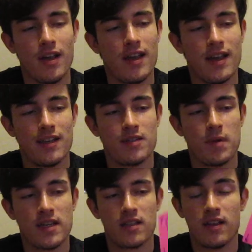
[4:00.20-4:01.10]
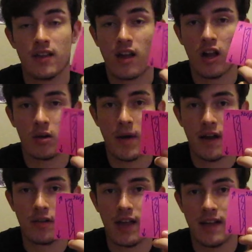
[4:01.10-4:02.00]
it's basically a color
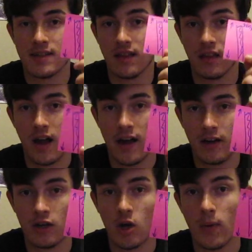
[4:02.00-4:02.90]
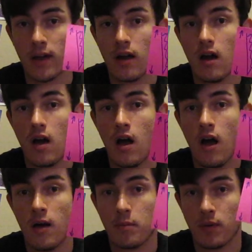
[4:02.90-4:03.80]
pattern that has a line going
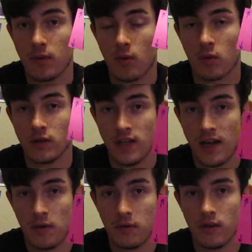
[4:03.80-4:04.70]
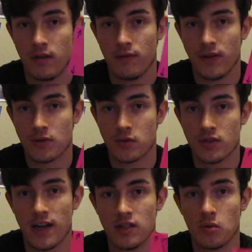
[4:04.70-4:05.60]
up or down the ventral
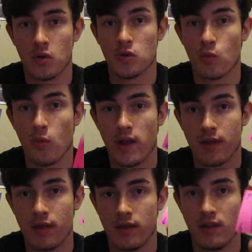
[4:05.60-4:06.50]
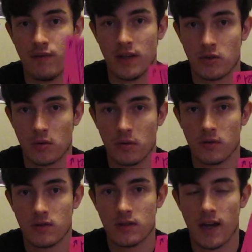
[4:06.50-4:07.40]
side. So it goes with the ventral
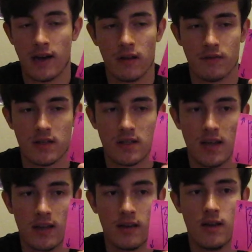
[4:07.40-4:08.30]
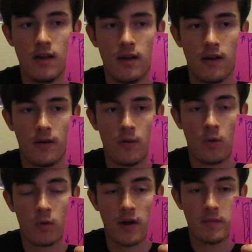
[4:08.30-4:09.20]
side of the snake
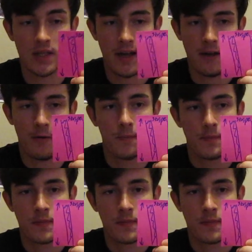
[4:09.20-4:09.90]
or reptile.